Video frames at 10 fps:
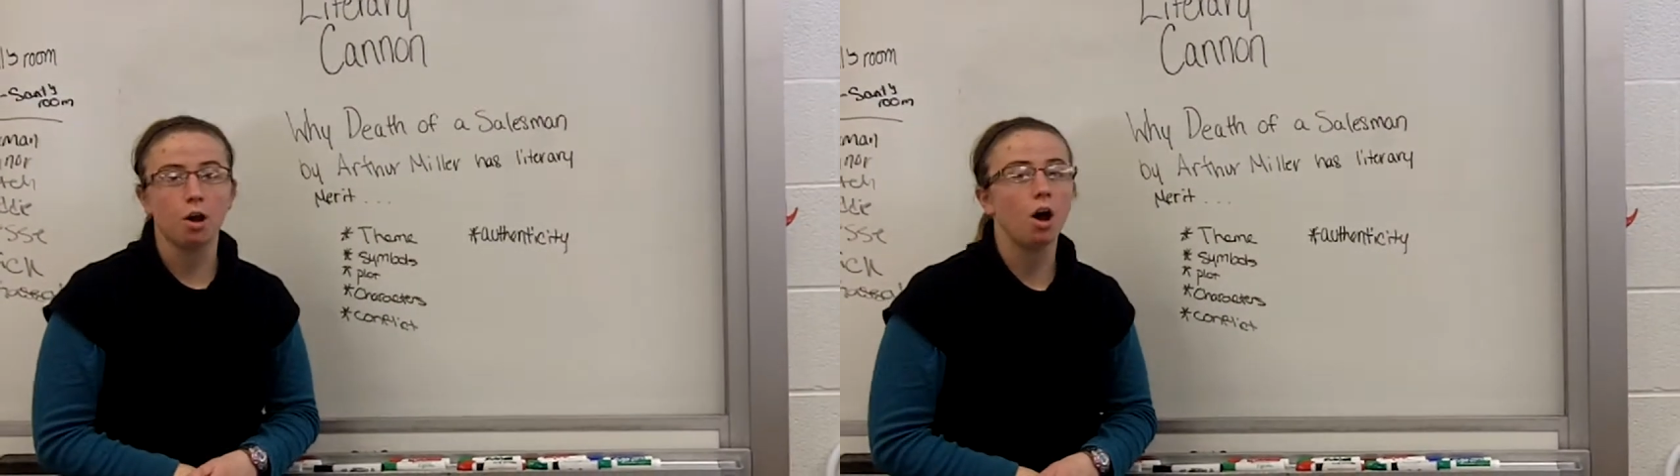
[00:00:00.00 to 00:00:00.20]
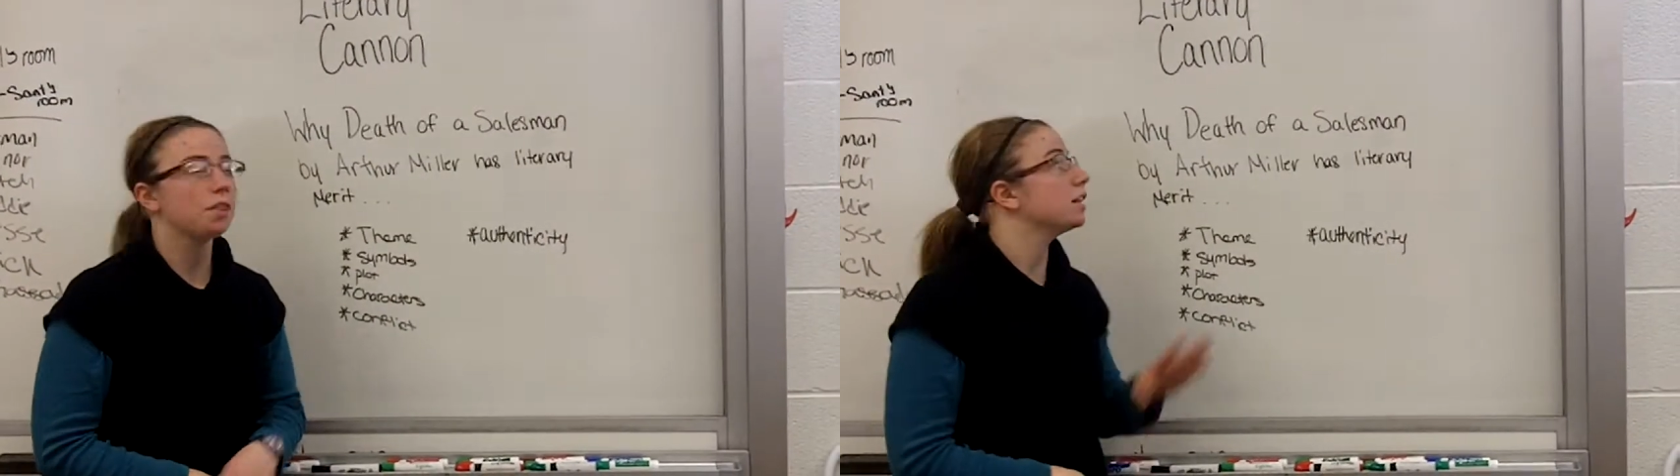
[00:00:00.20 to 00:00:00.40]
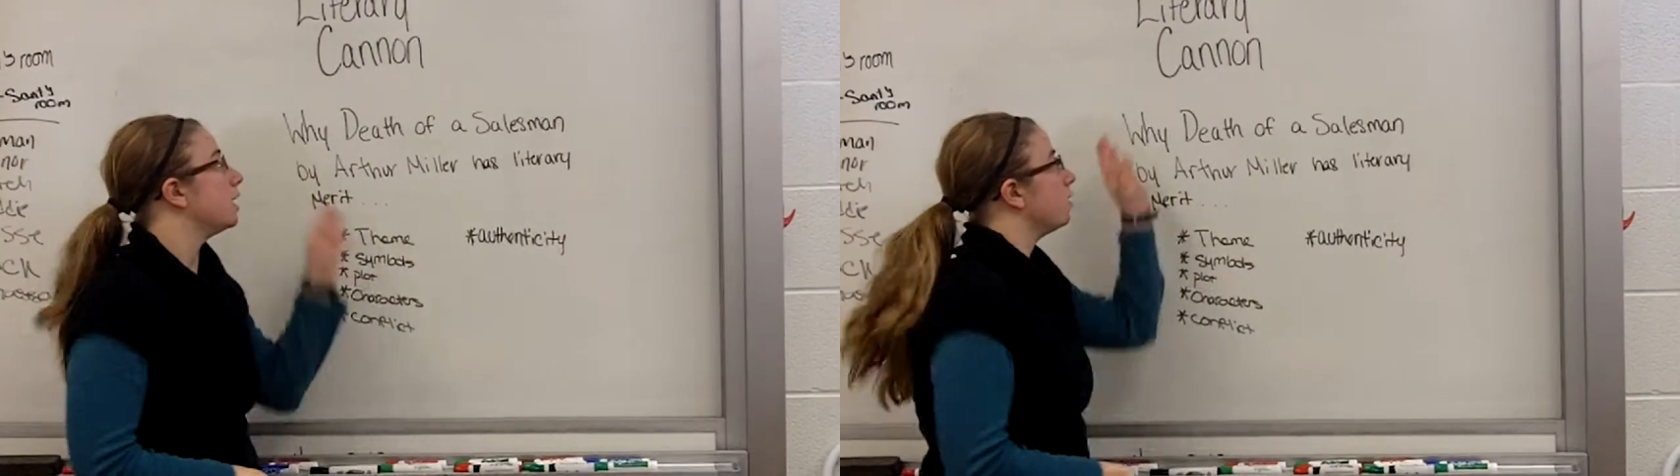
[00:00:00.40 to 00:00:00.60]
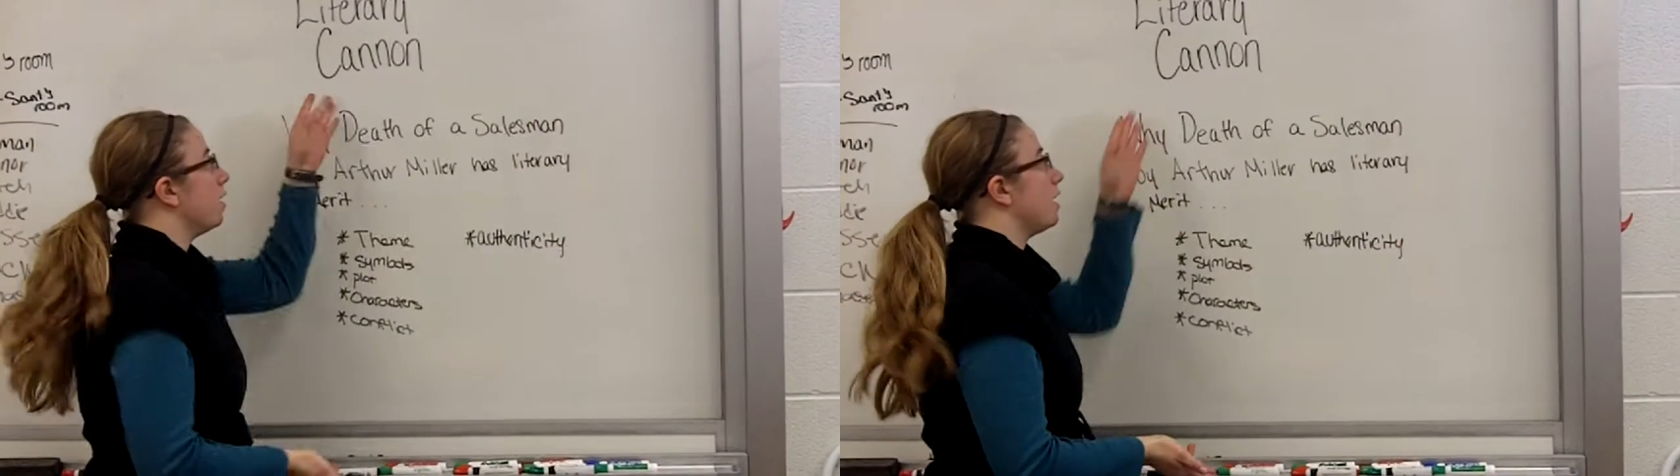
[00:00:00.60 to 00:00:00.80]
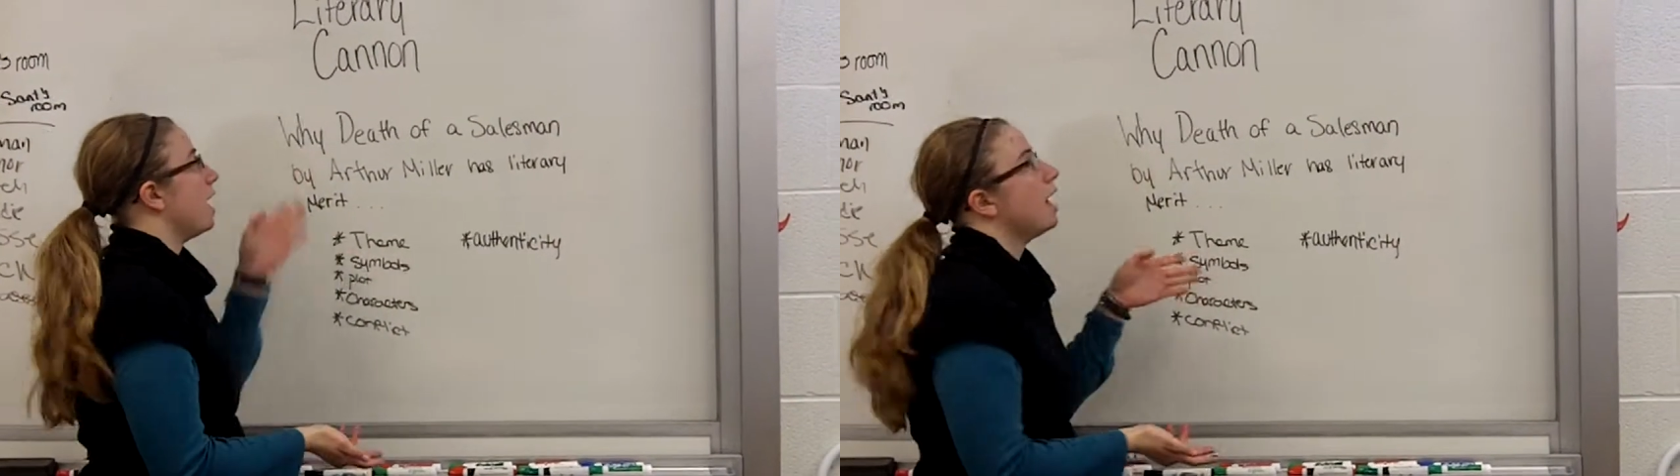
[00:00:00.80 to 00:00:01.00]
called the
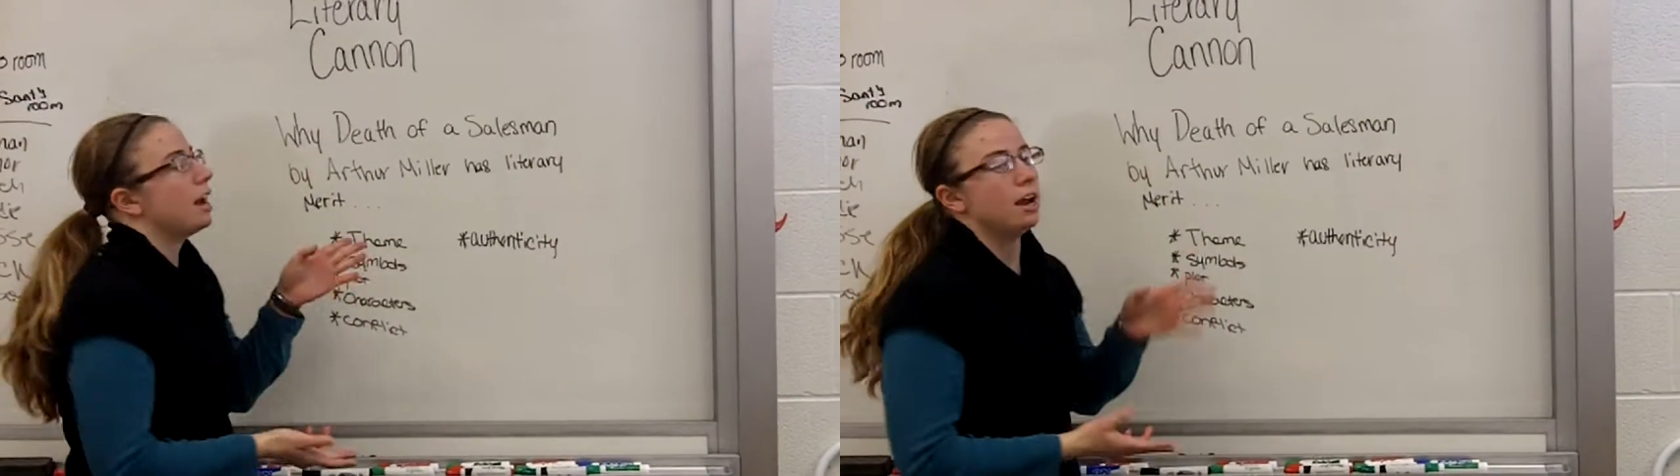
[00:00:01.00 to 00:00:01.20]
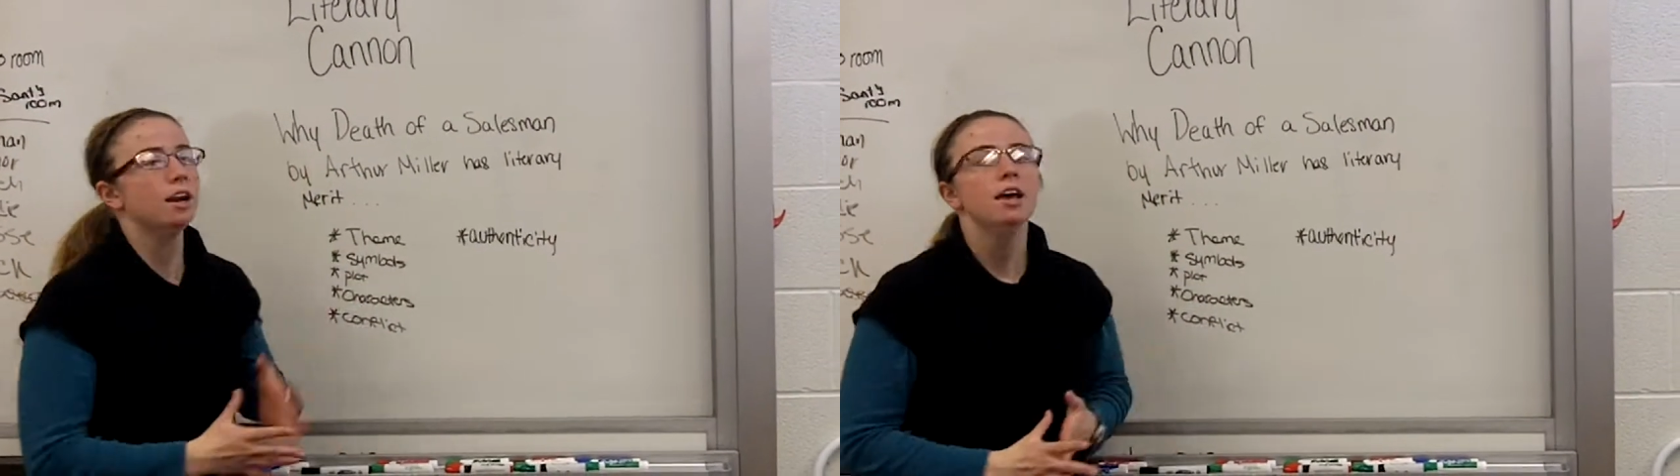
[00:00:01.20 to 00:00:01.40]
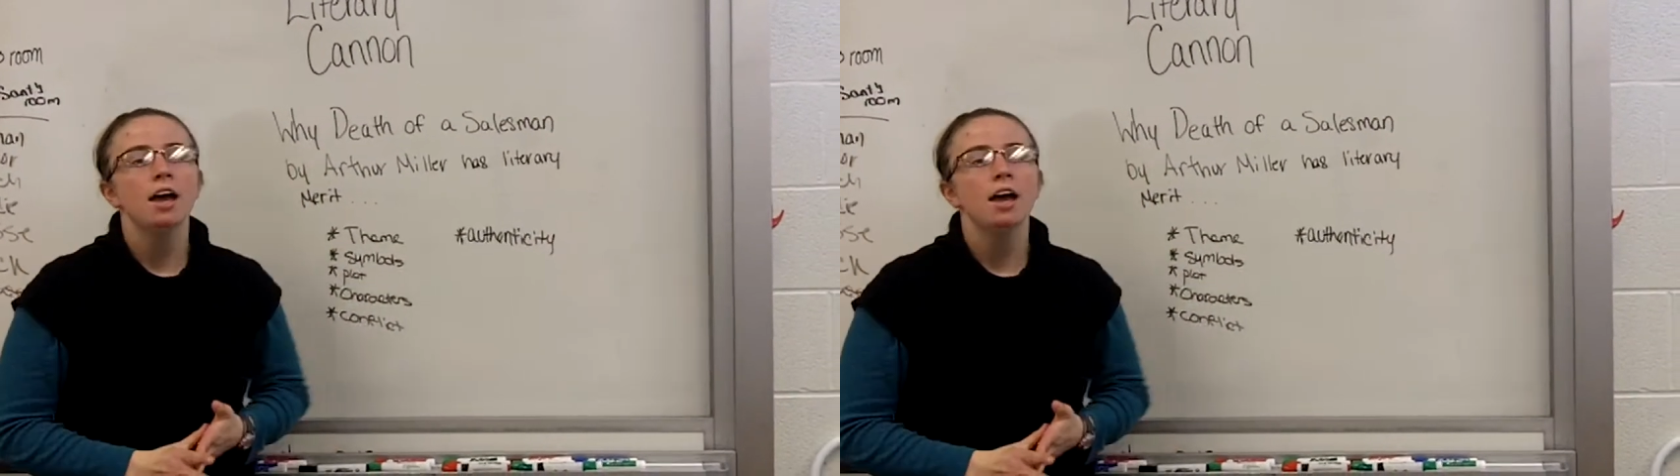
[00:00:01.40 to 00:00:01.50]
literary canon.